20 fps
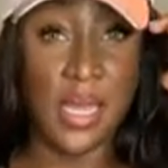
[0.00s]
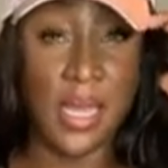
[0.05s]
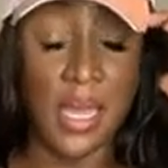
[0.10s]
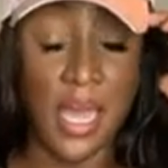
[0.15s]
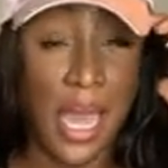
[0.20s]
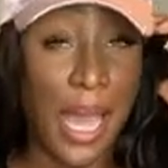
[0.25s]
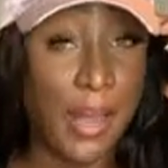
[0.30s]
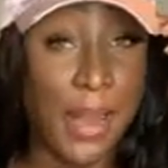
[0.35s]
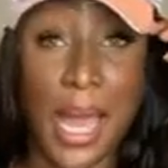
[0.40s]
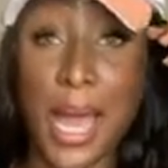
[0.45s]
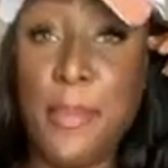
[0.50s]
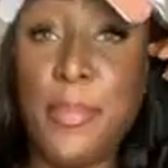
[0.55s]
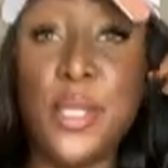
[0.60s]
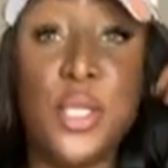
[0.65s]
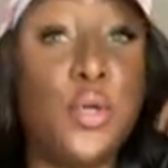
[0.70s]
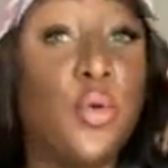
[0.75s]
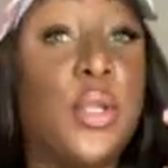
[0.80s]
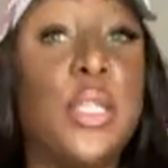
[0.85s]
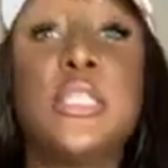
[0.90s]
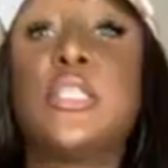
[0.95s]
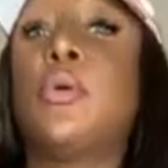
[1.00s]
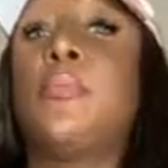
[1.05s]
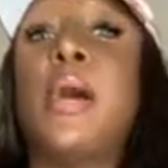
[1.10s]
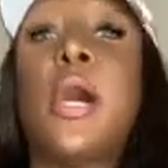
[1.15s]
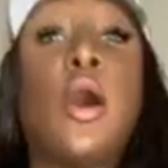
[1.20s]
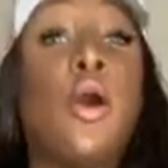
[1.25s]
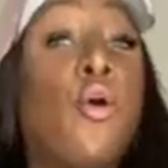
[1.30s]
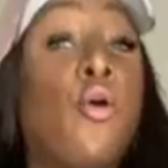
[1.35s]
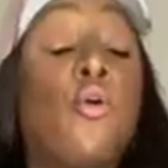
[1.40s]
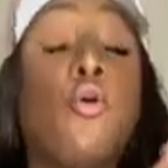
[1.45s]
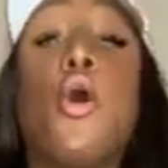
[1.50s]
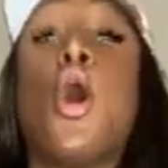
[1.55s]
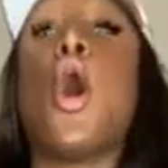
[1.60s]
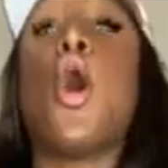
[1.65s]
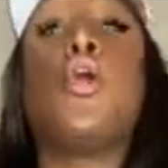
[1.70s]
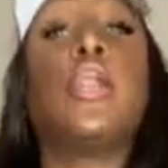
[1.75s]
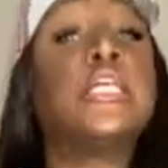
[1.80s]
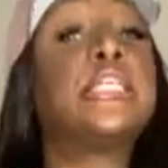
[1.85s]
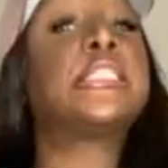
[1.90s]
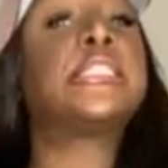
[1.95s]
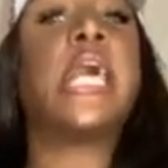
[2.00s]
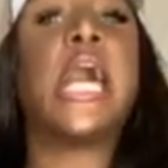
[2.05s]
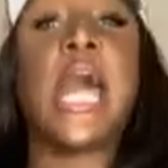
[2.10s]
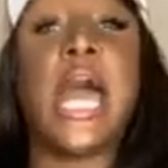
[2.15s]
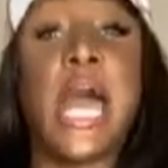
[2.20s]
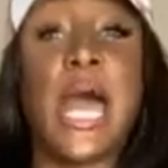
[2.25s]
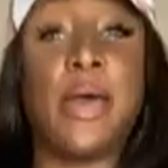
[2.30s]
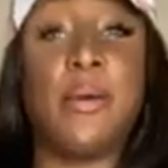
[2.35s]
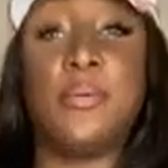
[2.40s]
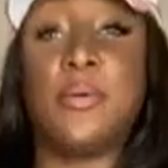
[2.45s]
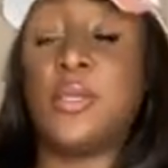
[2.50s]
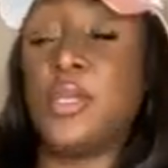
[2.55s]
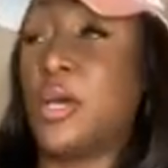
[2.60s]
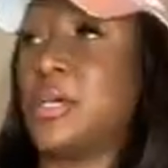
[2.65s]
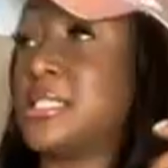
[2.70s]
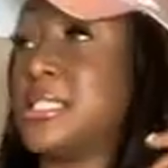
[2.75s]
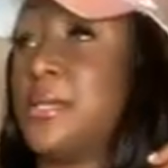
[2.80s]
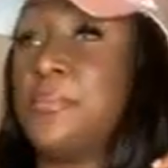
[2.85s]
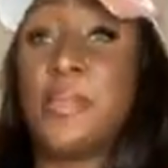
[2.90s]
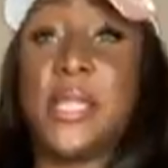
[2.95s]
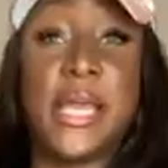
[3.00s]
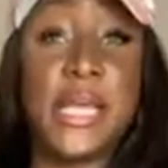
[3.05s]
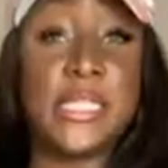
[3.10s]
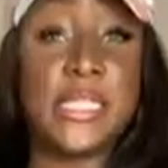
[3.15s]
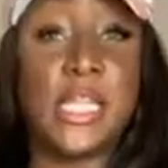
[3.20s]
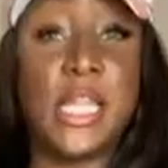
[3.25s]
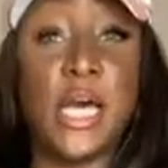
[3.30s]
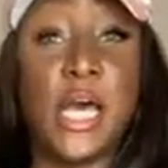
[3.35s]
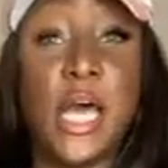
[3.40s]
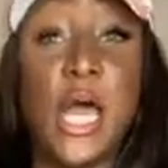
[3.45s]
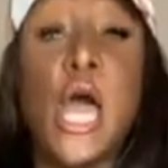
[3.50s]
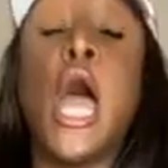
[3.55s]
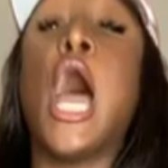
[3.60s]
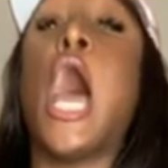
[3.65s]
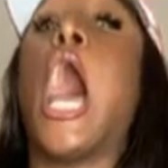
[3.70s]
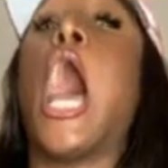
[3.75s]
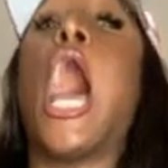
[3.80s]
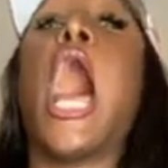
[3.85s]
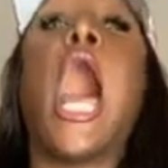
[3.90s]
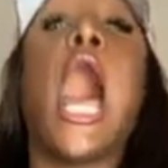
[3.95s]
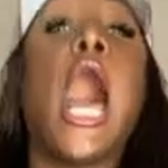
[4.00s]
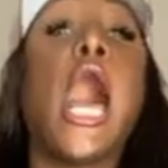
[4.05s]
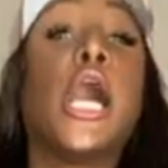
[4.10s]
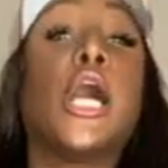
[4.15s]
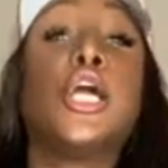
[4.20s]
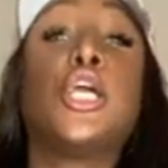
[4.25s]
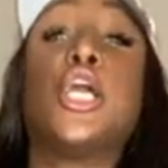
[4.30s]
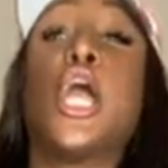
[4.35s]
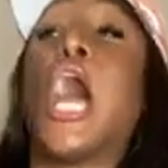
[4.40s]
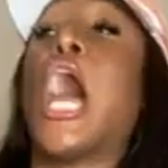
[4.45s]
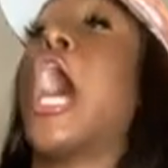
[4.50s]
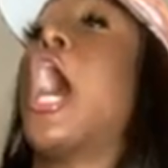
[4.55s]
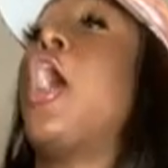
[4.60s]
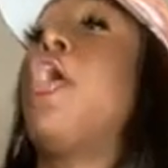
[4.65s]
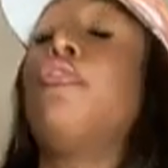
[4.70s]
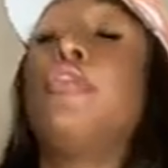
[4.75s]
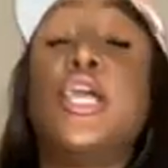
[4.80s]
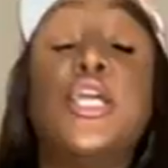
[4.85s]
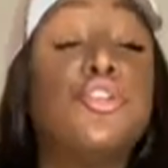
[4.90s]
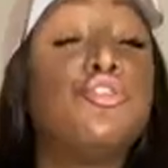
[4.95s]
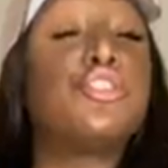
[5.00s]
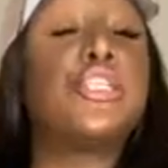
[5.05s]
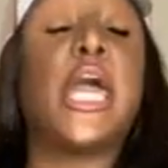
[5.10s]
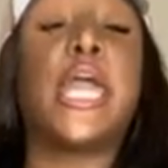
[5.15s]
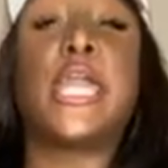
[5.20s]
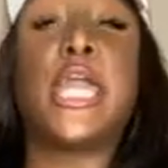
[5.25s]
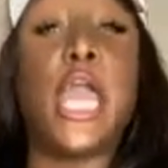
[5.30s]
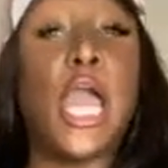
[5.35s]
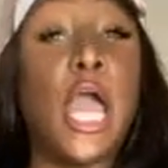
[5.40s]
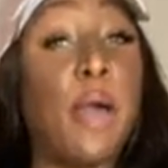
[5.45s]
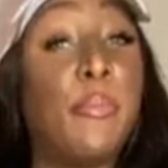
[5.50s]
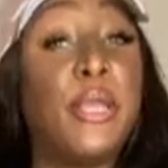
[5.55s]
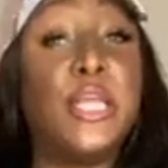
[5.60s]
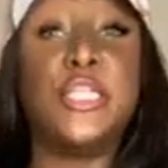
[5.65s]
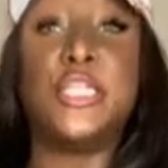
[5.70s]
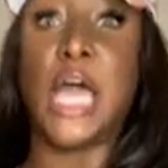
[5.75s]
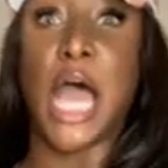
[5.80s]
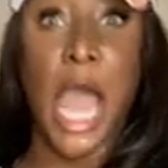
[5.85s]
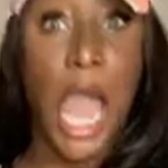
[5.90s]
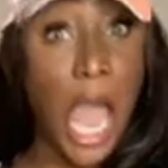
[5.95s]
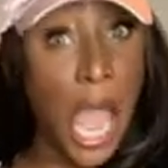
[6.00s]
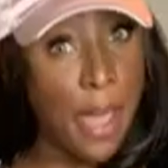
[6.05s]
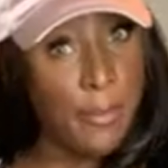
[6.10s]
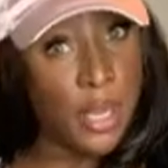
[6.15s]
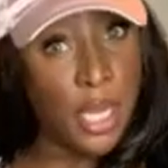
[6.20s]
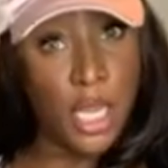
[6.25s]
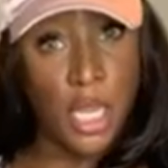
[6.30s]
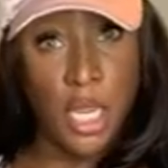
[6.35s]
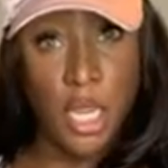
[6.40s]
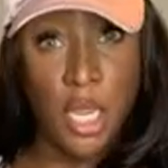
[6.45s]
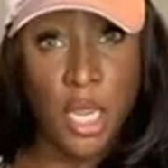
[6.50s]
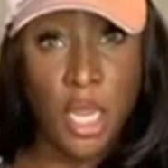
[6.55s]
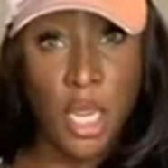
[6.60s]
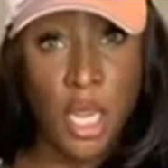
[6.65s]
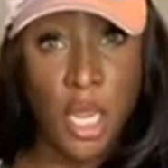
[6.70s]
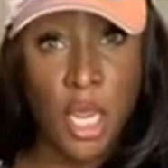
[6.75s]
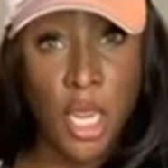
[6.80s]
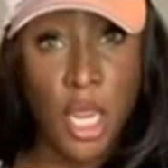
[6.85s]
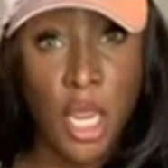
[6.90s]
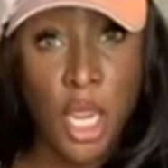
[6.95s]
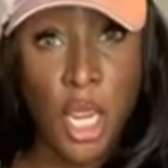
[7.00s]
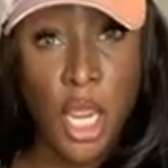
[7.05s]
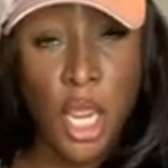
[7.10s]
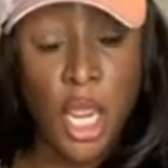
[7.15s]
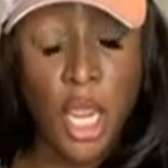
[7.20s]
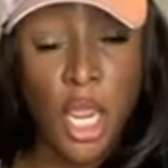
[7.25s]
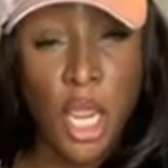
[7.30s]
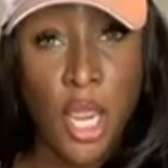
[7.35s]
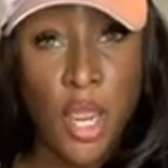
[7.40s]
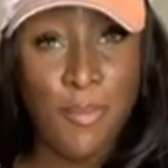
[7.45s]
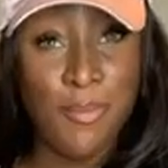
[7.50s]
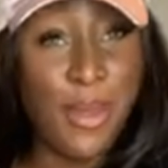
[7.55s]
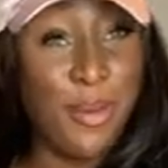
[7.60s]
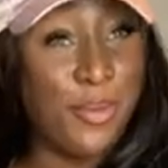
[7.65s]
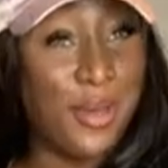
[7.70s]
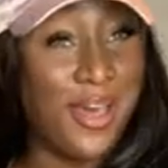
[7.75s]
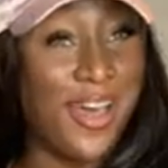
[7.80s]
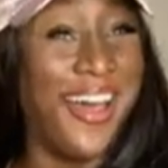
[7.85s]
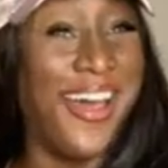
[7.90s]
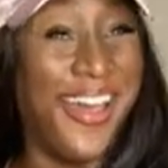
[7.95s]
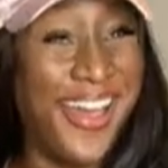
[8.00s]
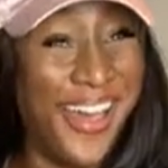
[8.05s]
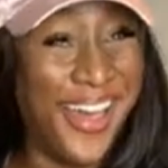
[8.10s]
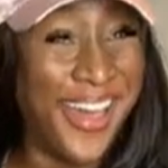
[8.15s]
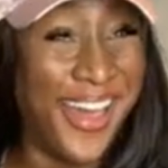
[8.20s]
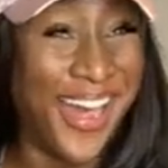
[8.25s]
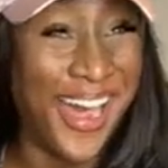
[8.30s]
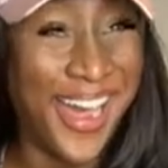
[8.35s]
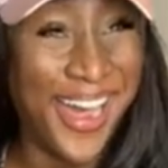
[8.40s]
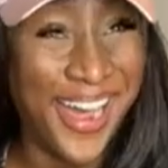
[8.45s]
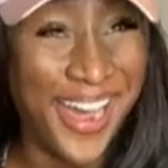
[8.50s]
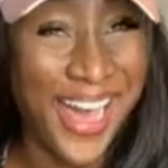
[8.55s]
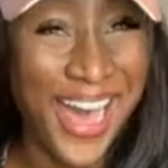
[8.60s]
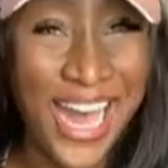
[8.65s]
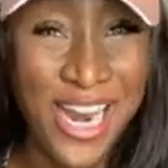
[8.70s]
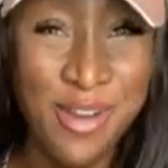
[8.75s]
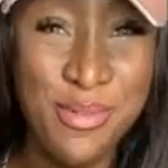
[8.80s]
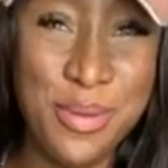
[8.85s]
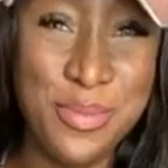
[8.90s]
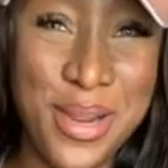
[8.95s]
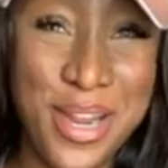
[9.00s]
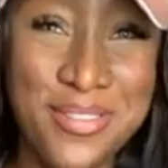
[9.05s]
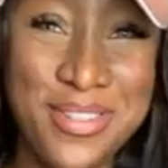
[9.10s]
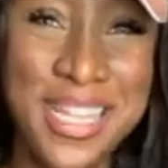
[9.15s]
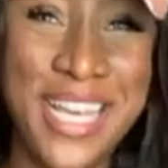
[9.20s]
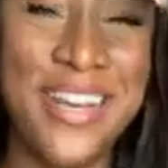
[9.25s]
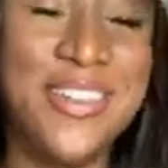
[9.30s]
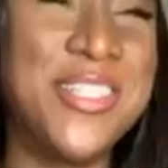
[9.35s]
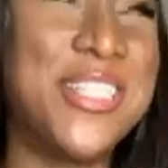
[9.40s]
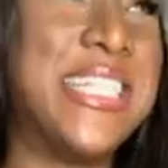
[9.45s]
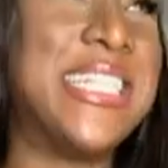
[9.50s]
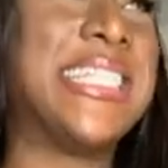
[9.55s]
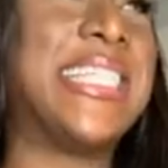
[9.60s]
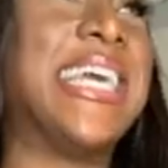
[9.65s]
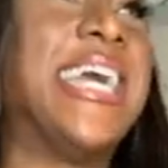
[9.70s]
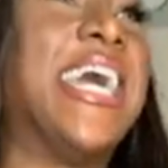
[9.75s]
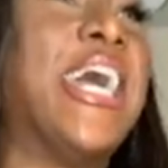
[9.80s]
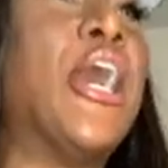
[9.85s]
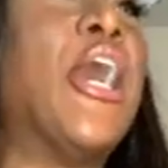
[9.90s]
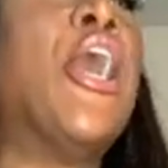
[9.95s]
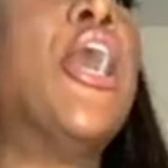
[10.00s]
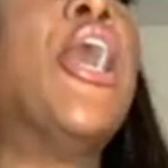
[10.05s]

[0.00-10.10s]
I've been doing this on my own all this time. Y'all seen Players Club? I don't need you to take care of me, Diamond. Remember? I don't remember everything else she said.